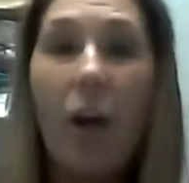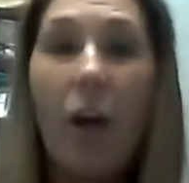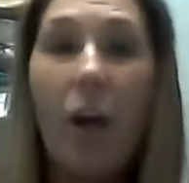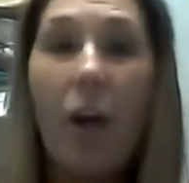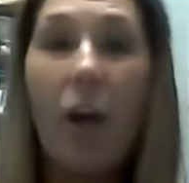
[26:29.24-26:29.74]

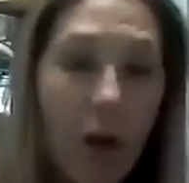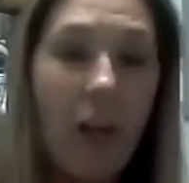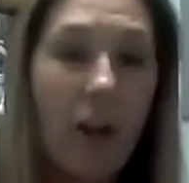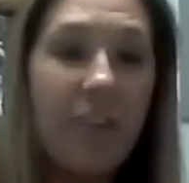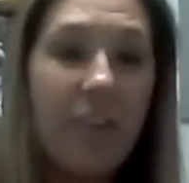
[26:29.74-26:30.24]
we would
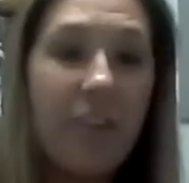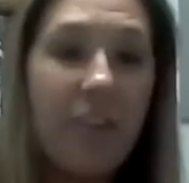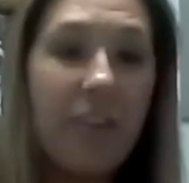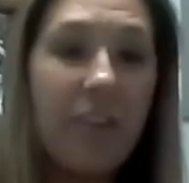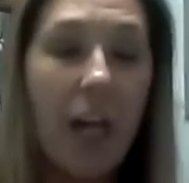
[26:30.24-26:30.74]
haul
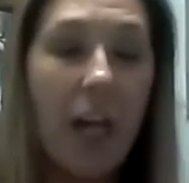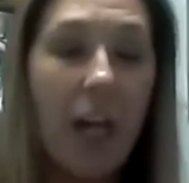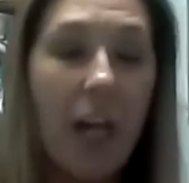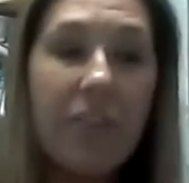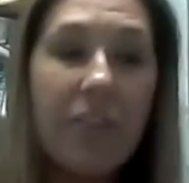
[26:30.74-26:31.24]

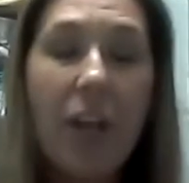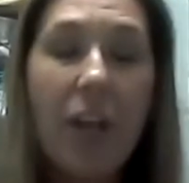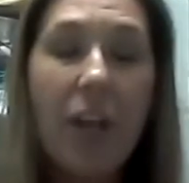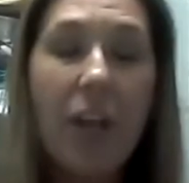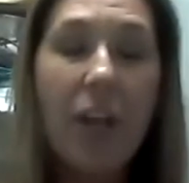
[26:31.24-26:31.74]
ourselves
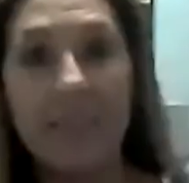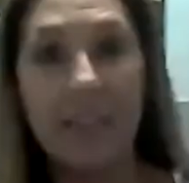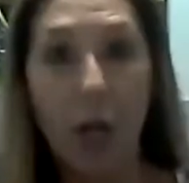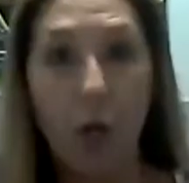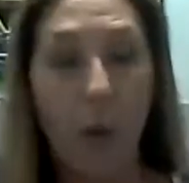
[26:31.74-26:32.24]
to a
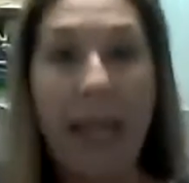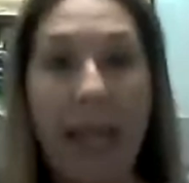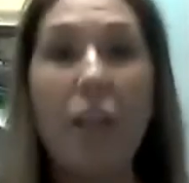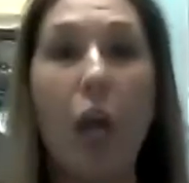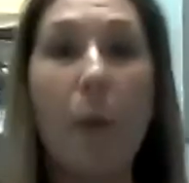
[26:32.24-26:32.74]
small
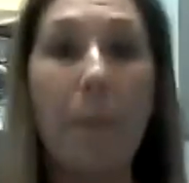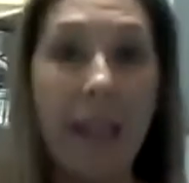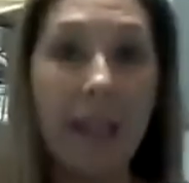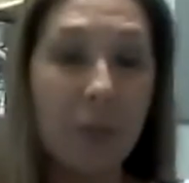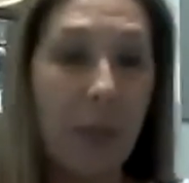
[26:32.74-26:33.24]
business
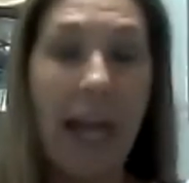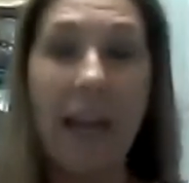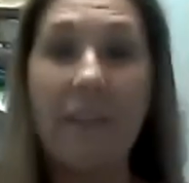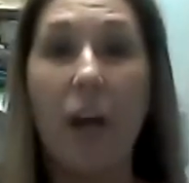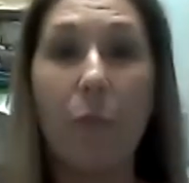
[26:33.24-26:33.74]
grand
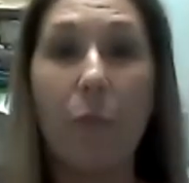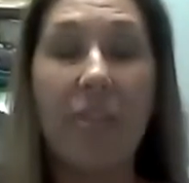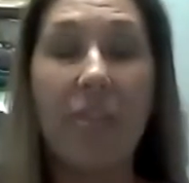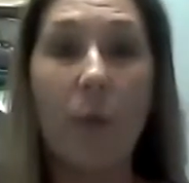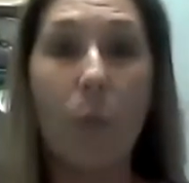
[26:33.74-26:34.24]
opening, because we
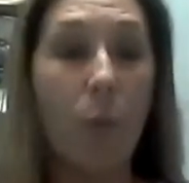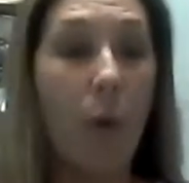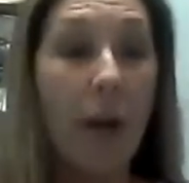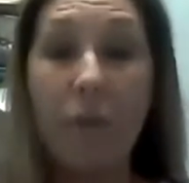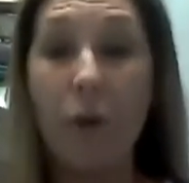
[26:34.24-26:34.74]
got involved
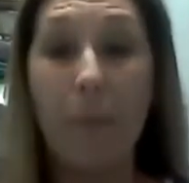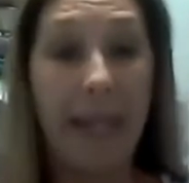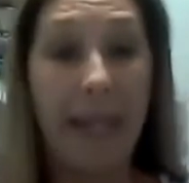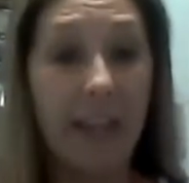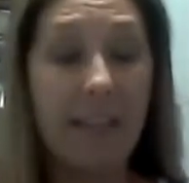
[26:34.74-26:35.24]

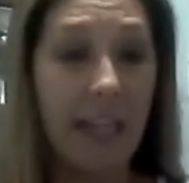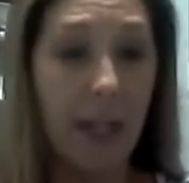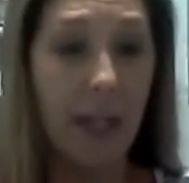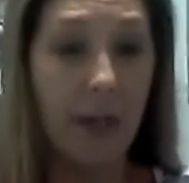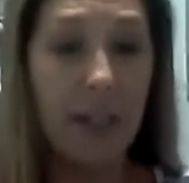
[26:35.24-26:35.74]
with a wonderful
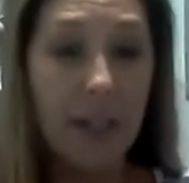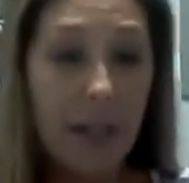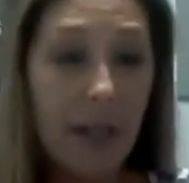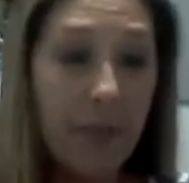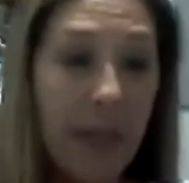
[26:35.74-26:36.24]
man in
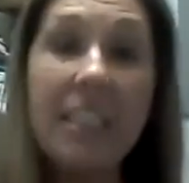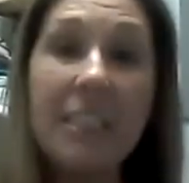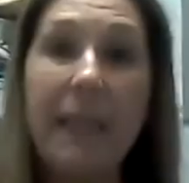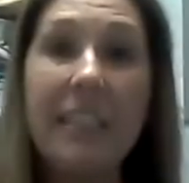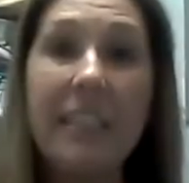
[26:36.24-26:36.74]
town
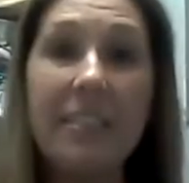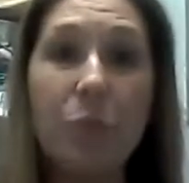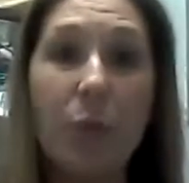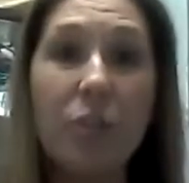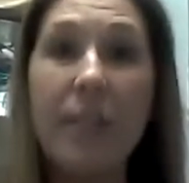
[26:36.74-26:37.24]
that
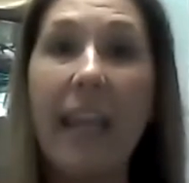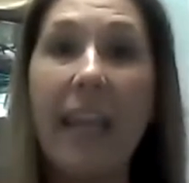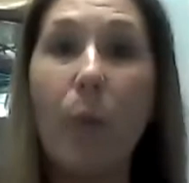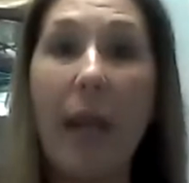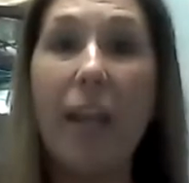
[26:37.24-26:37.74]
his
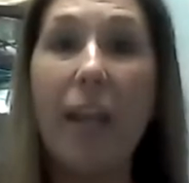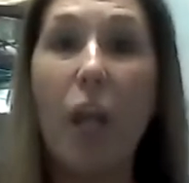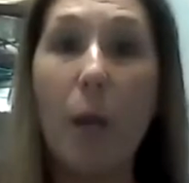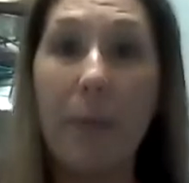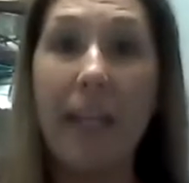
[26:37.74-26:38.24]
business was
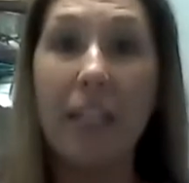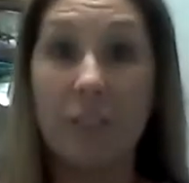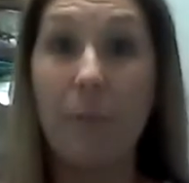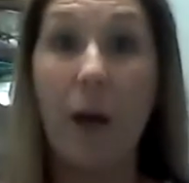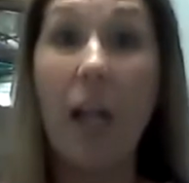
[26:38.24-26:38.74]
creating grand
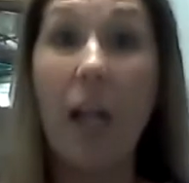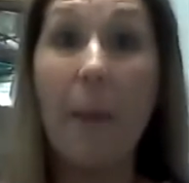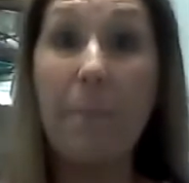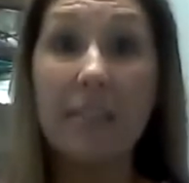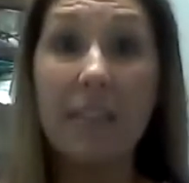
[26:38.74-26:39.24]
openings
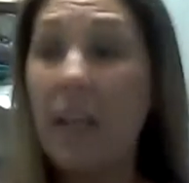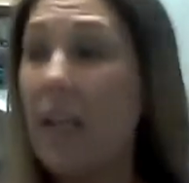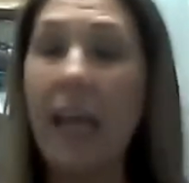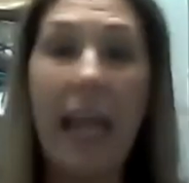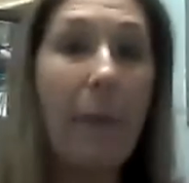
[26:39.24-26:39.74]
for small
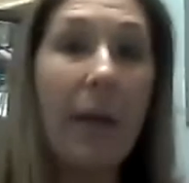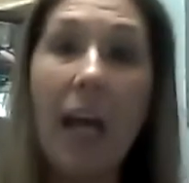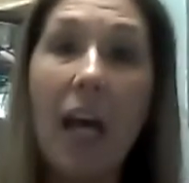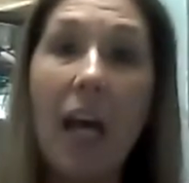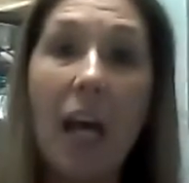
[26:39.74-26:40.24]
companies.
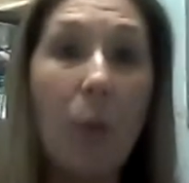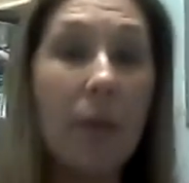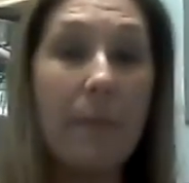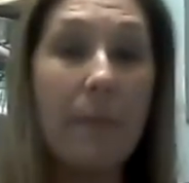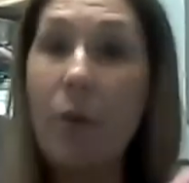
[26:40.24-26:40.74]
And I would
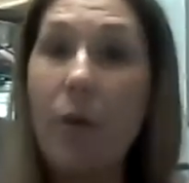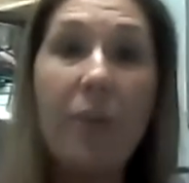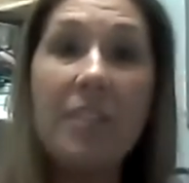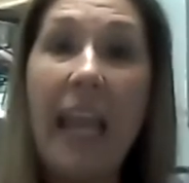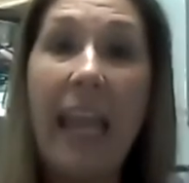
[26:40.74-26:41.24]
go
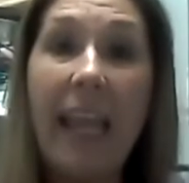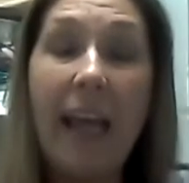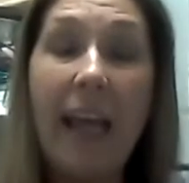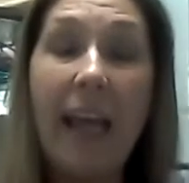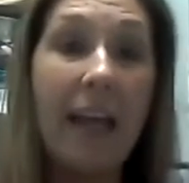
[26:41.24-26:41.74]
with
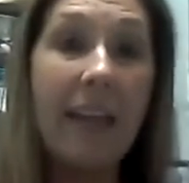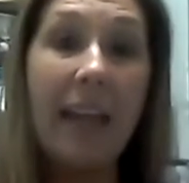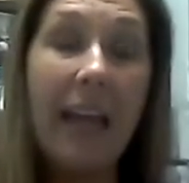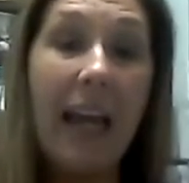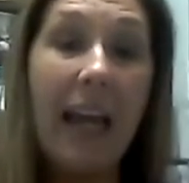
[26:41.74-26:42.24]
macarons in
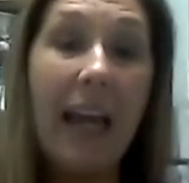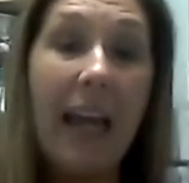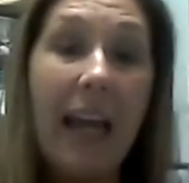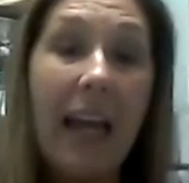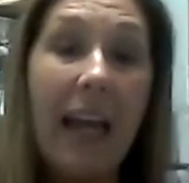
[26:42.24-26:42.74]
hand.
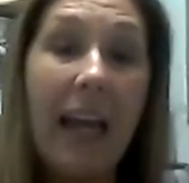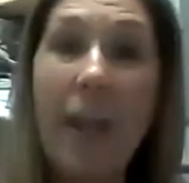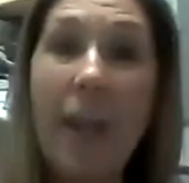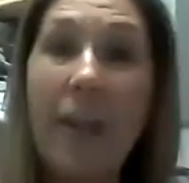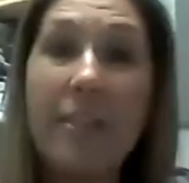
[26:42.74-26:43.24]
I would
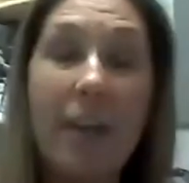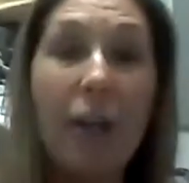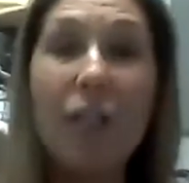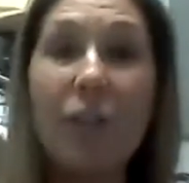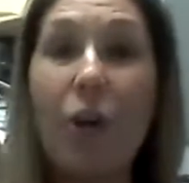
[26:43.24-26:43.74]
donate
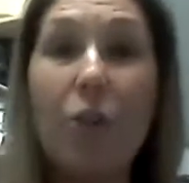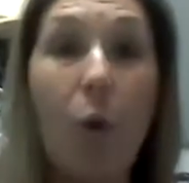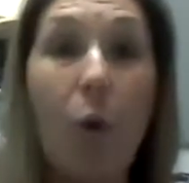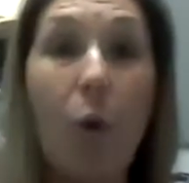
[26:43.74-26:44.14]
those for a door